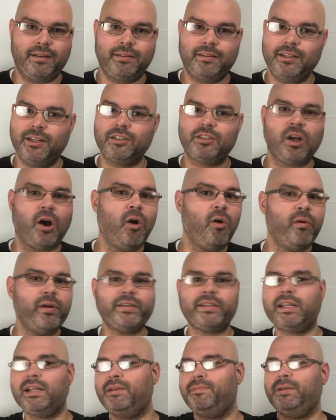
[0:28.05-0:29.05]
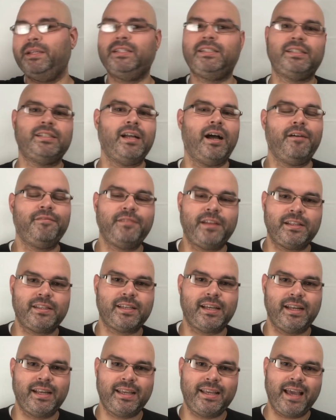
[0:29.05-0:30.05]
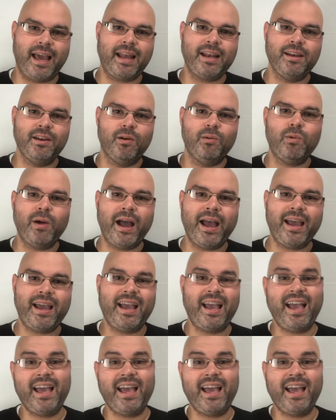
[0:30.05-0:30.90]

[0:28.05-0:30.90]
There's always going to be stuff that's going to get in the way,